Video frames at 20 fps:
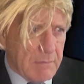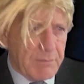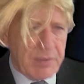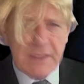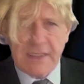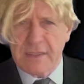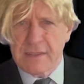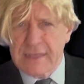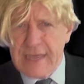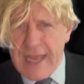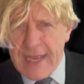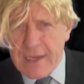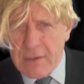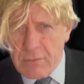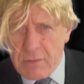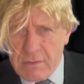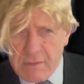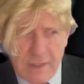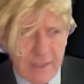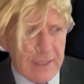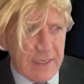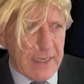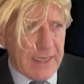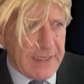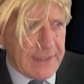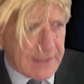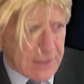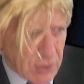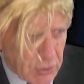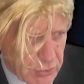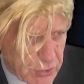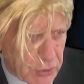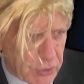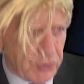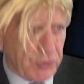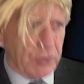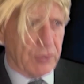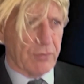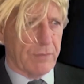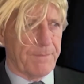but now is not
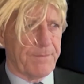true.